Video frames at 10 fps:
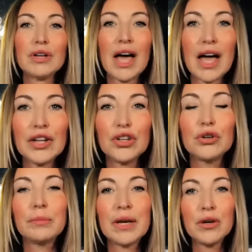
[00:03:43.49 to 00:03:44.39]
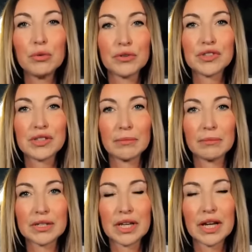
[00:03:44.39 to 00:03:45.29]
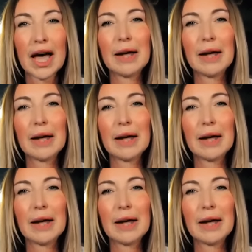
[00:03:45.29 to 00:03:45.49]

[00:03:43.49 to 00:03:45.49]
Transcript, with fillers: can you be with somebody